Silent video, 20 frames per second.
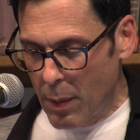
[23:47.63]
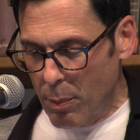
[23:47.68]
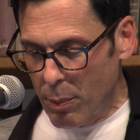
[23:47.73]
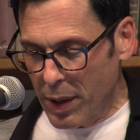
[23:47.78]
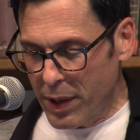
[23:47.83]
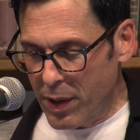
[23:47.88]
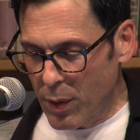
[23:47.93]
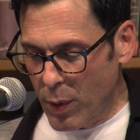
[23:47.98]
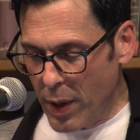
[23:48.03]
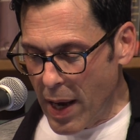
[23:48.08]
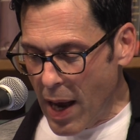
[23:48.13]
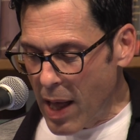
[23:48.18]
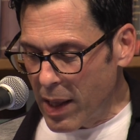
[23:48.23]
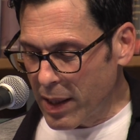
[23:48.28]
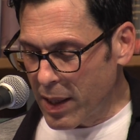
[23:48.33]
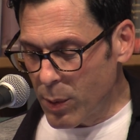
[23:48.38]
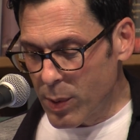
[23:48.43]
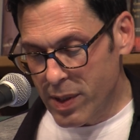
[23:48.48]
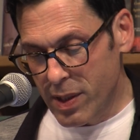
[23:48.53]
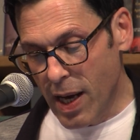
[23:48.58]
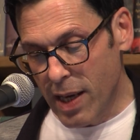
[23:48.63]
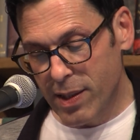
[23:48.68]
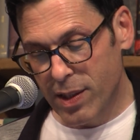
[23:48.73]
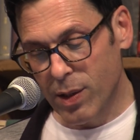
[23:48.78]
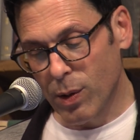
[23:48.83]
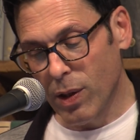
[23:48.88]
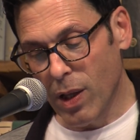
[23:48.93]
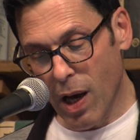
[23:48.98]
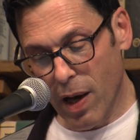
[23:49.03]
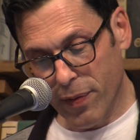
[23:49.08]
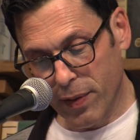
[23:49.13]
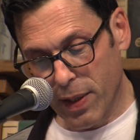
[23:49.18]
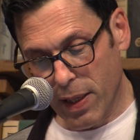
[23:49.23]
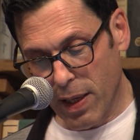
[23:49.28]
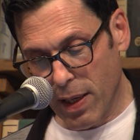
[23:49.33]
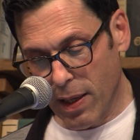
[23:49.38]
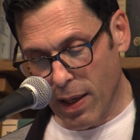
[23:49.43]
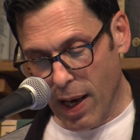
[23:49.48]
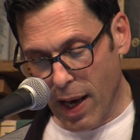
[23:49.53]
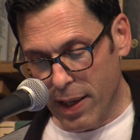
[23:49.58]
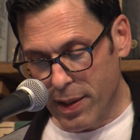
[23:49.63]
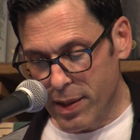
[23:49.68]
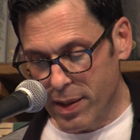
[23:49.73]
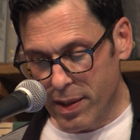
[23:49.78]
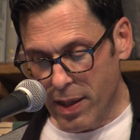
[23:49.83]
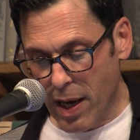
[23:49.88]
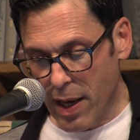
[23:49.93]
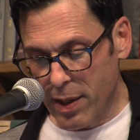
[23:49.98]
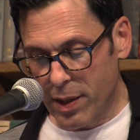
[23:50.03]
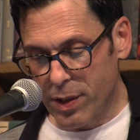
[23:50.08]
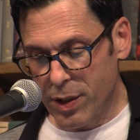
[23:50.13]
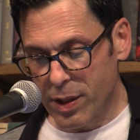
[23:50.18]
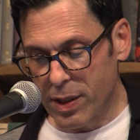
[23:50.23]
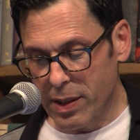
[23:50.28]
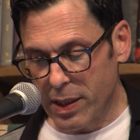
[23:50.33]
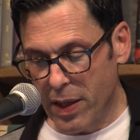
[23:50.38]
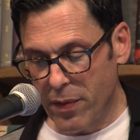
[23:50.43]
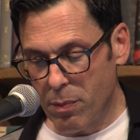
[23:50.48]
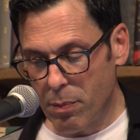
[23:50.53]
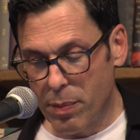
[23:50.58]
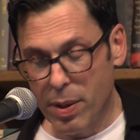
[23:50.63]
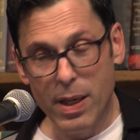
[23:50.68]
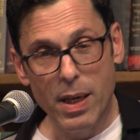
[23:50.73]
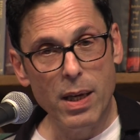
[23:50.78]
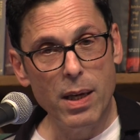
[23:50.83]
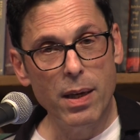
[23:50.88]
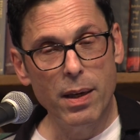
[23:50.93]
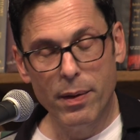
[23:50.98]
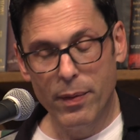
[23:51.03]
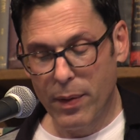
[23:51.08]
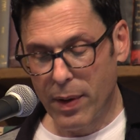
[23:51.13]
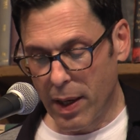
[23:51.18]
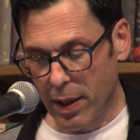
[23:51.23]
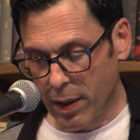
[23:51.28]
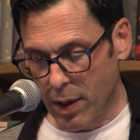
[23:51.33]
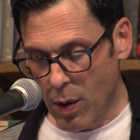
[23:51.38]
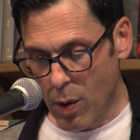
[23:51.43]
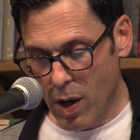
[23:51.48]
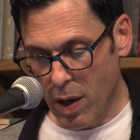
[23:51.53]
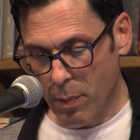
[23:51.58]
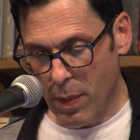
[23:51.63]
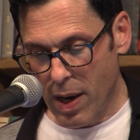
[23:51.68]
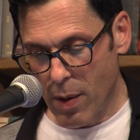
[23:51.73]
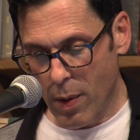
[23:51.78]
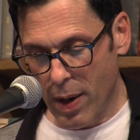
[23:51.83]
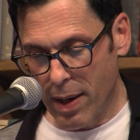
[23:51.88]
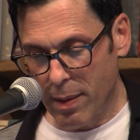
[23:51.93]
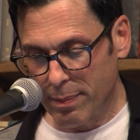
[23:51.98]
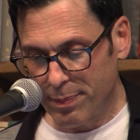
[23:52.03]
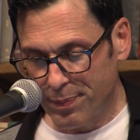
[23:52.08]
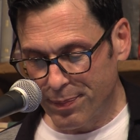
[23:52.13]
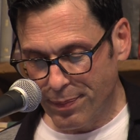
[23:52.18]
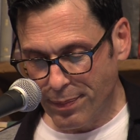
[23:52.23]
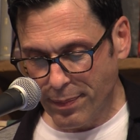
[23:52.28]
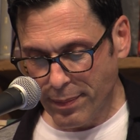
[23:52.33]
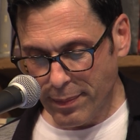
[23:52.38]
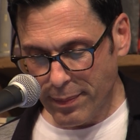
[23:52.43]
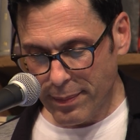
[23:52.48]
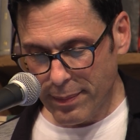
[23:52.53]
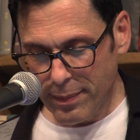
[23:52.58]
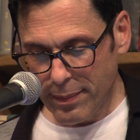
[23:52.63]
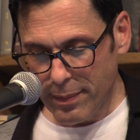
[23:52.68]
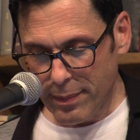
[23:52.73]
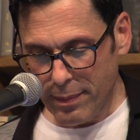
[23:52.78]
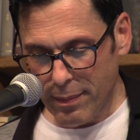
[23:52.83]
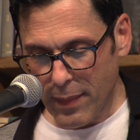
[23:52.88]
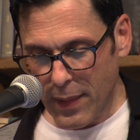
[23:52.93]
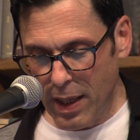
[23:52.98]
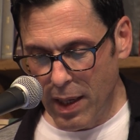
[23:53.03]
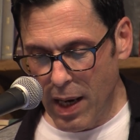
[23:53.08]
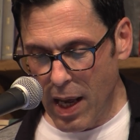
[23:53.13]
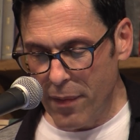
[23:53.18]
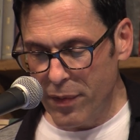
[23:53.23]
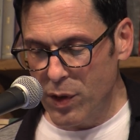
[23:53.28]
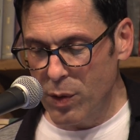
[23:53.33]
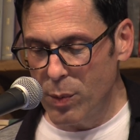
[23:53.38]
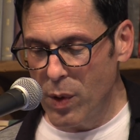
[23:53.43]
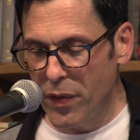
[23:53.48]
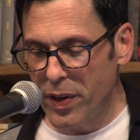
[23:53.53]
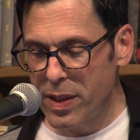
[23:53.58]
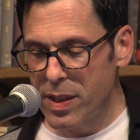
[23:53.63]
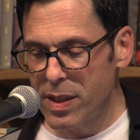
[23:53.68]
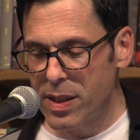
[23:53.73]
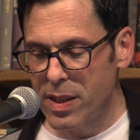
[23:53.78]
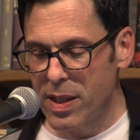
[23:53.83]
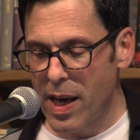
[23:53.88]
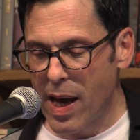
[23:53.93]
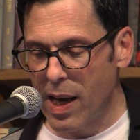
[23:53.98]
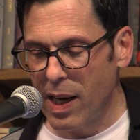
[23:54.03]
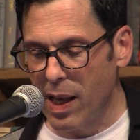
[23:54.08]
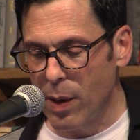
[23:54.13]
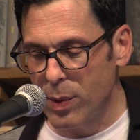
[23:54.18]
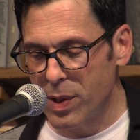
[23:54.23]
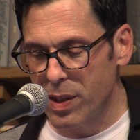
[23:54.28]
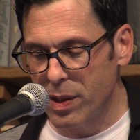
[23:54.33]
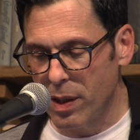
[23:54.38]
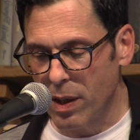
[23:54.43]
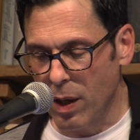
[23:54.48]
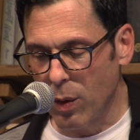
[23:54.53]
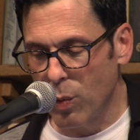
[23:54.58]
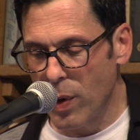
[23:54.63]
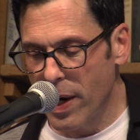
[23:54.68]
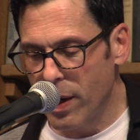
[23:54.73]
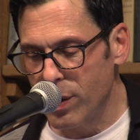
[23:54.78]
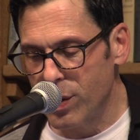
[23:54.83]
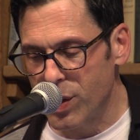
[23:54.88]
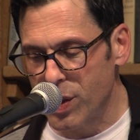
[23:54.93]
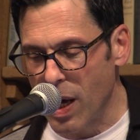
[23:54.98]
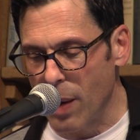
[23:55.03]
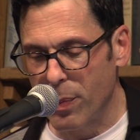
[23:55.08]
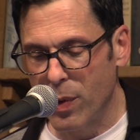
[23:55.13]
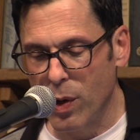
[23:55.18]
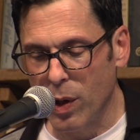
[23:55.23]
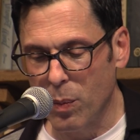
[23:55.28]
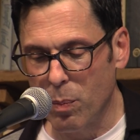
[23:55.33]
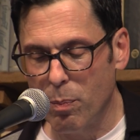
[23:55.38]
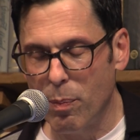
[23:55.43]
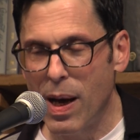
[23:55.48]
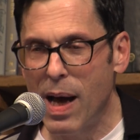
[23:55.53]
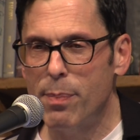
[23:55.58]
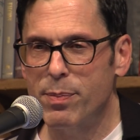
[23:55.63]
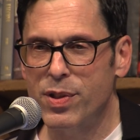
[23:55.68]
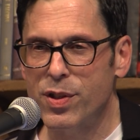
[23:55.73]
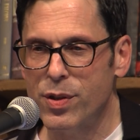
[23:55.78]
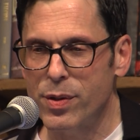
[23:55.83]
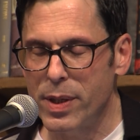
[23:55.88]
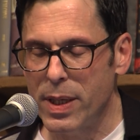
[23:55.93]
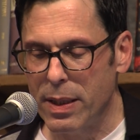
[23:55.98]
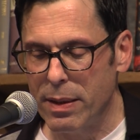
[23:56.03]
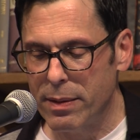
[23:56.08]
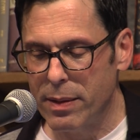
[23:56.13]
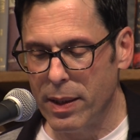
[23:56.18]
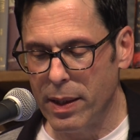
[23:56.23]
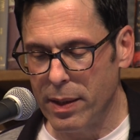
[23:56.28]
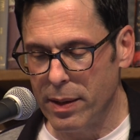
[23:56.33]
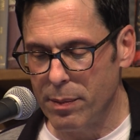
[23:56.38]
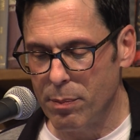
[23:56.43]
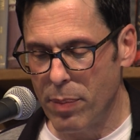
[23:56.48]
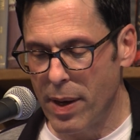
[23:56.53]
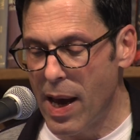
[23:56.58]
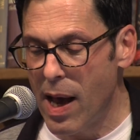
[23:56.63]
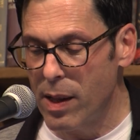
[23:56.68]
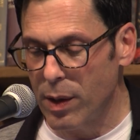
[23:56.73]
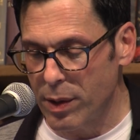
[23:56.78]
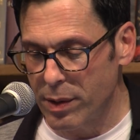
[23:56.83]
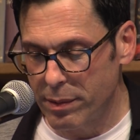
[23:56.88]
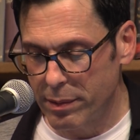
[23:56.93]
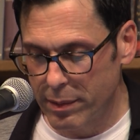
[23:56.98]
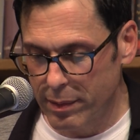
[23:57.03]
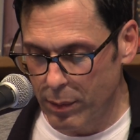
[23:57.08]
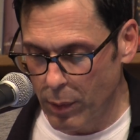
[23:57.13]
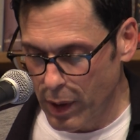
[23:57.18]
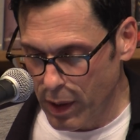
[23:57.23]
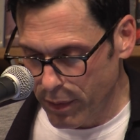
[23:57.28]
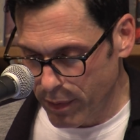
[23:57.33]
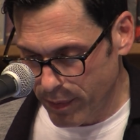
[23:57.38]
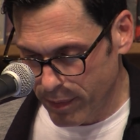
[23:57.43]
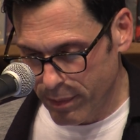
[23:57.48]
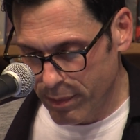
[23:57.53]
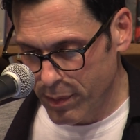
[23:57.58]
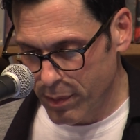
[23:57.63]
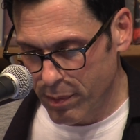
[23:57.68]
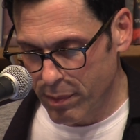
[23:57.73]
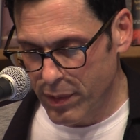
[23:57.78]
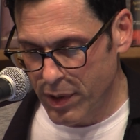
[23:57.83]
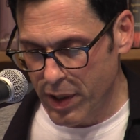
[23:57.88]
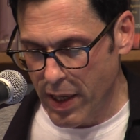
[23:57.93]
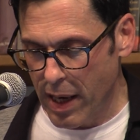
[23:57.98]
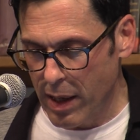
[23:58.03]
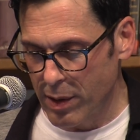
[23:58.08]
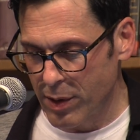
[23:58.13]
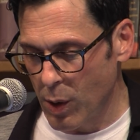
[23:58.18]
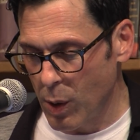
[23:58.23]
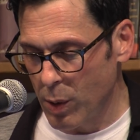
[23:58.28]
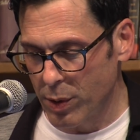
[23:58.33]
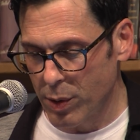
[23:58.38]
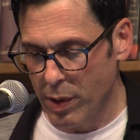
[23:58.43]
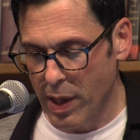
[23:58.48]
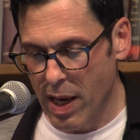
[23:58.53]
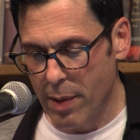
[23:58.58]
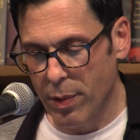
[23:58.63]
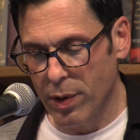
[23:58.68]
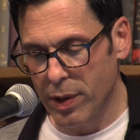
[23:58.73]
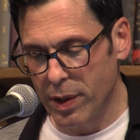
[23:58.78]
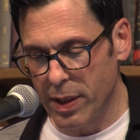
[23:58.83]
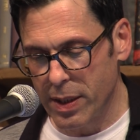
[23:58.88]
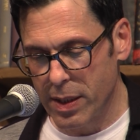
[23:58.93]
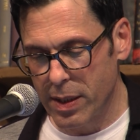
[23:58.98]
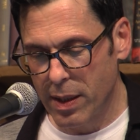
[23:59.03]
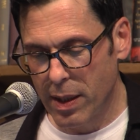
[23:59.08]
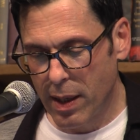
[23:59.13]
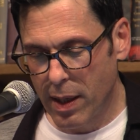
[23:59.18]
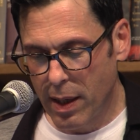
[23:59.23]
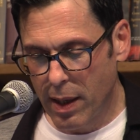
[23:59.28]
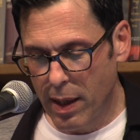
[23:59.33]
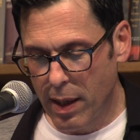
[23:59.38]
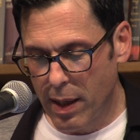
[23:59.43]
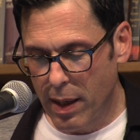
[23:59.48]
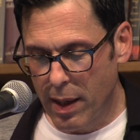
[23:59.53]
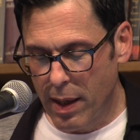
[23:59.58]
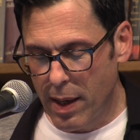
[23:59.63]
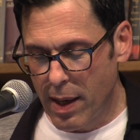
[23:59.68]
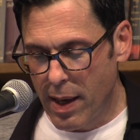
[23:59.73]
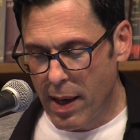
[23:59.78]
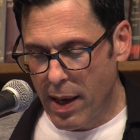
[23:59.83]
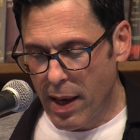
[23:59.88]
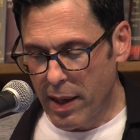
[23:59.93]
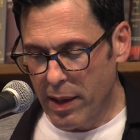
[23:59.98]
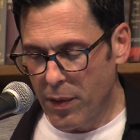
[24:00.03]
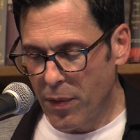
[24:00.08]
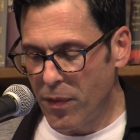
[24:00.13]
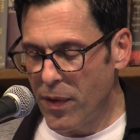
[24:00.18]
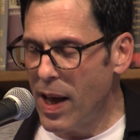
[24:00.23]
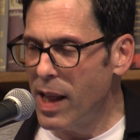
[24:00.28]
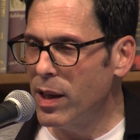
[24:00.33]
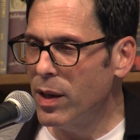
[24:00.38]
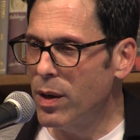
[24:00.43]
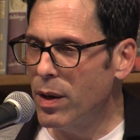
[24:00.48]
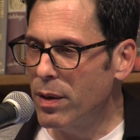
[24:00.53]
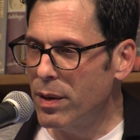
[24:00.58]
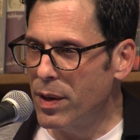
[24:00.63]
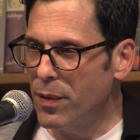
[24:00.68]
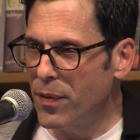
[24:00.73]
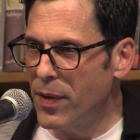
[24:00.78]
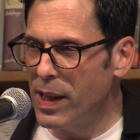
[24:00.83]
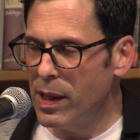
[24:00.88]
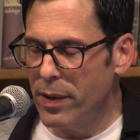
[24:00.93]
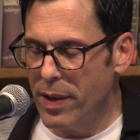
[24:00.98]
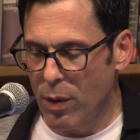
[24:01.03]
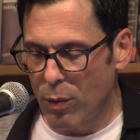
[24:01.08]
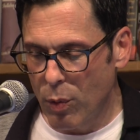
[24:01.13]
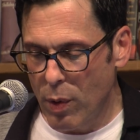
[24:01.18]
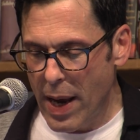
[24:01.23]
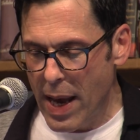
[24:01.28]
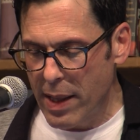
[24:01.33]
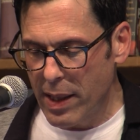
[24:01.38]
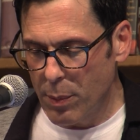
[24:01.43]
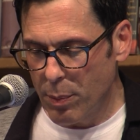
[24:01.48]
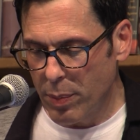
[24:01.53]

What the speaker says: But the reality was not so lofty. I decided to just leave him be and go on my way. After moving to Seattle, I was in a record shop called Bop Street in Ballard, one of Seattle's older neighborhoods. And the fellow that ran the